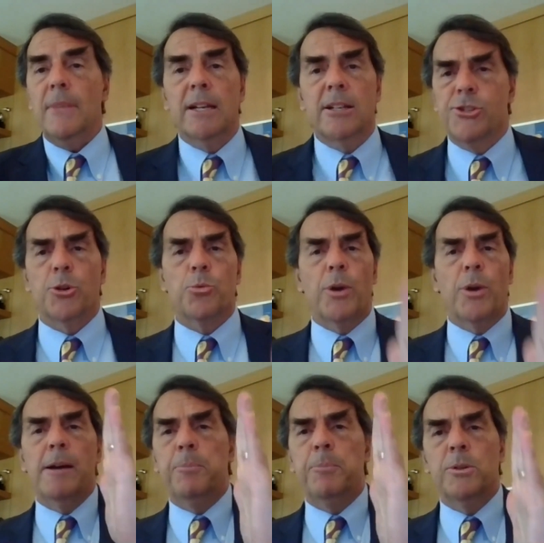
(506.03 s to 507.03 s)
Because the
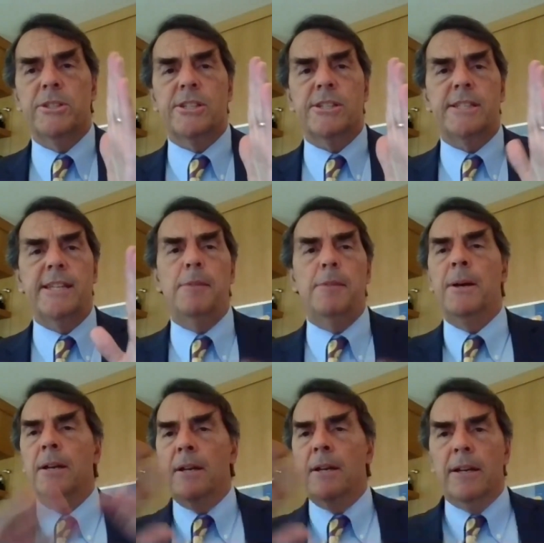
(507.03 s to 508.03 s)
ramp was steep,
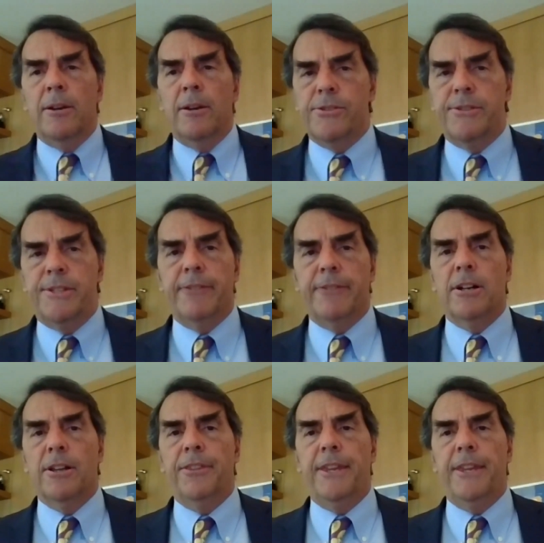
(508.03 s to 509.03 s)
it was a
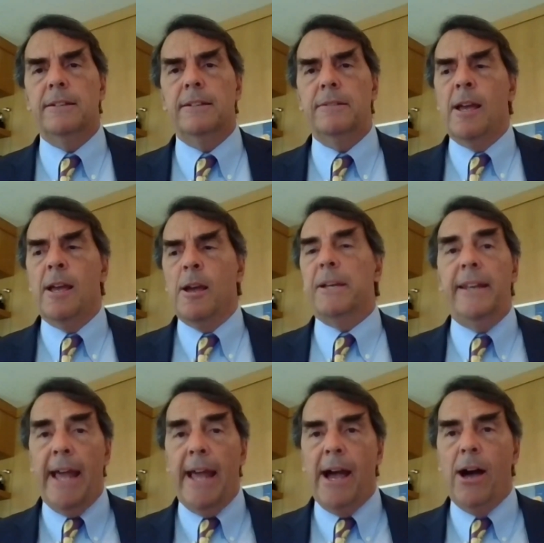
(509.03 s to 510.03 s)
difficult thing. But
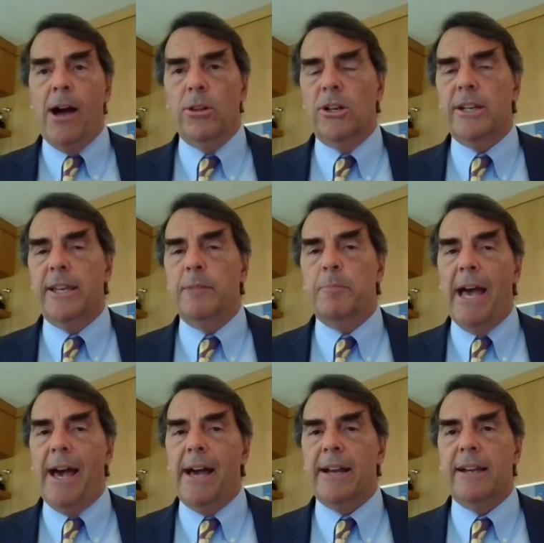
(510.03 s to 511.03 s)
now looking
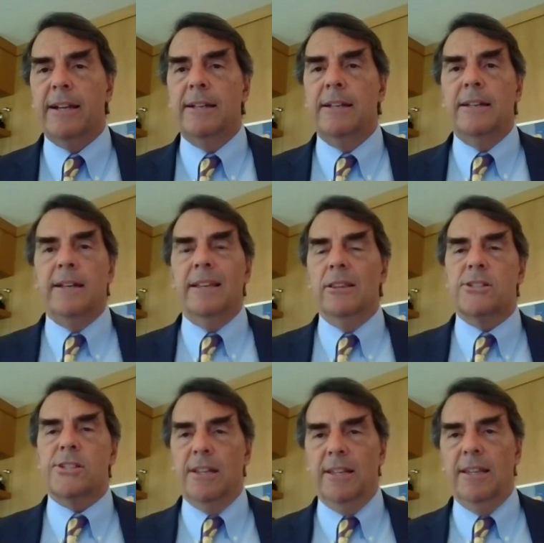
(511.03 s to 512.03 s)
back, it
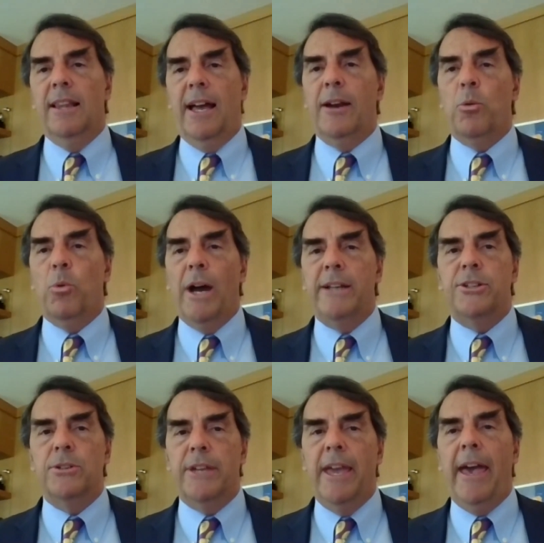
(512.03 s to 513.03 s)
looks a little like
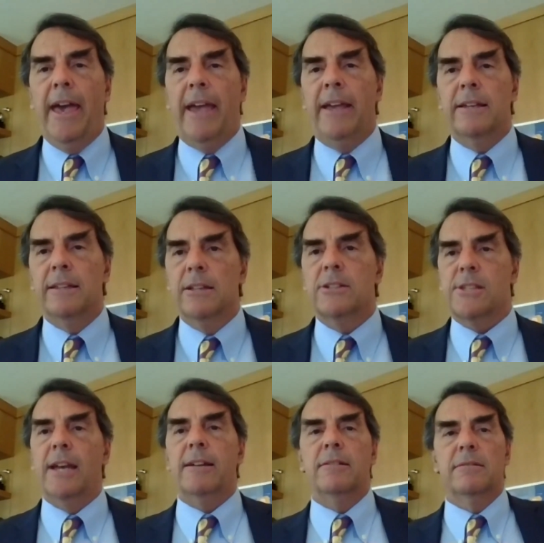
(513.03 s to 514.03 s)
Y2K. It looks
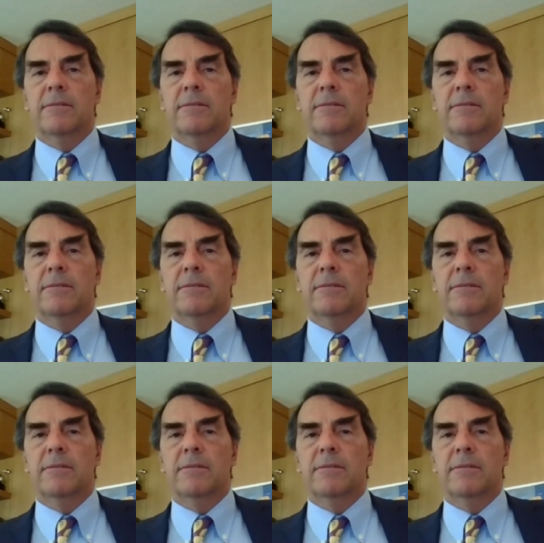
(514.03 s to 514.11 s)
like,